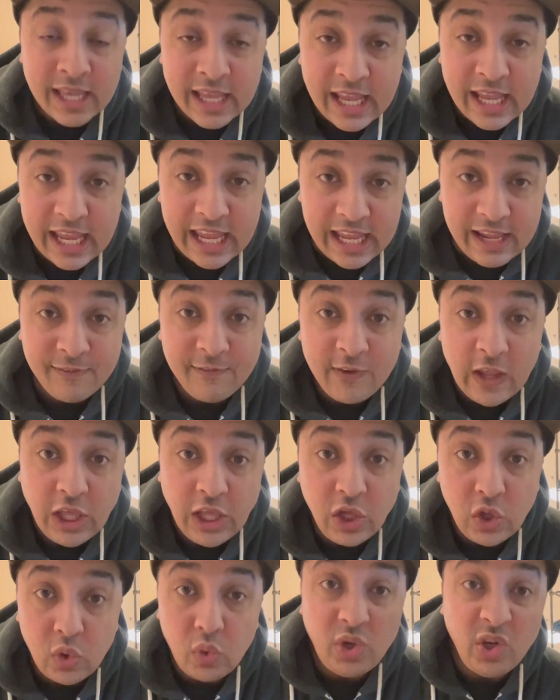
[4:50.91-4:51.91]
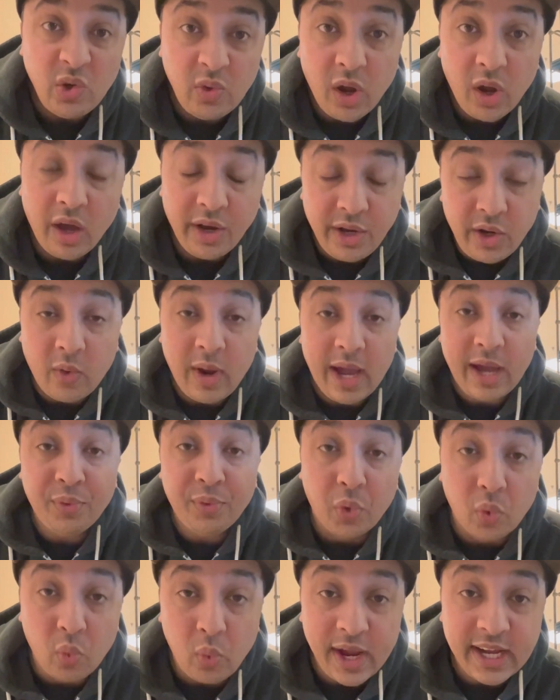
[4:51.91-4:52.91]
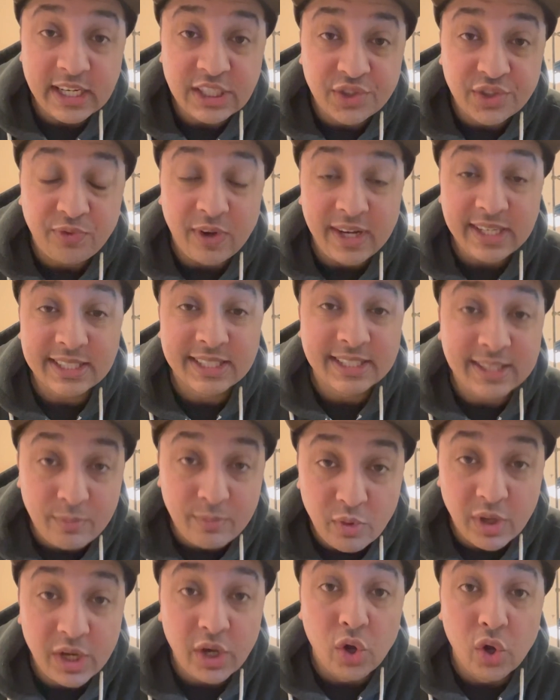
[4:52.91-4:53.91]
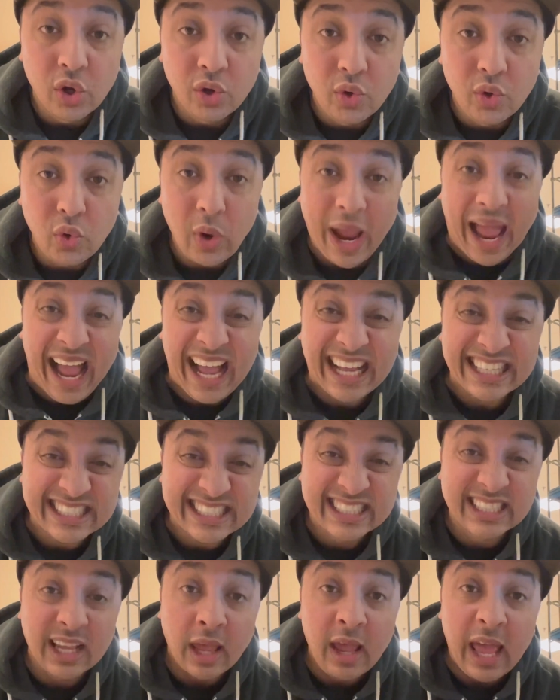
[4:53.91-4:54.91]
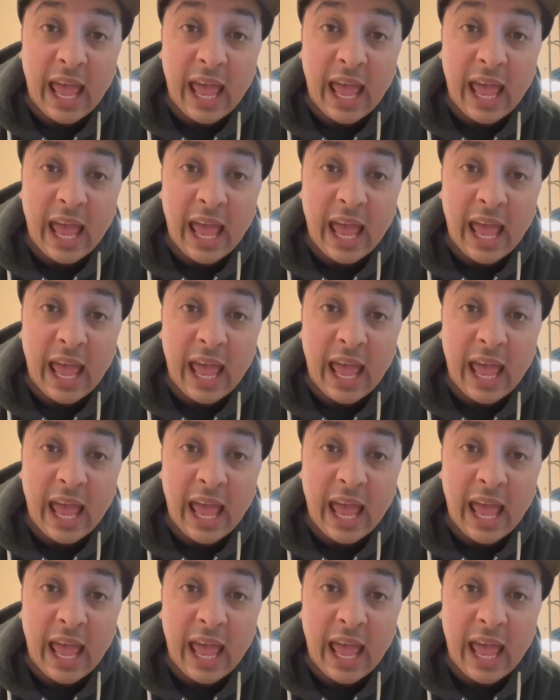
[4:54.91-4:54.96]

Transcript: If you do not know how to wedge, find someone who has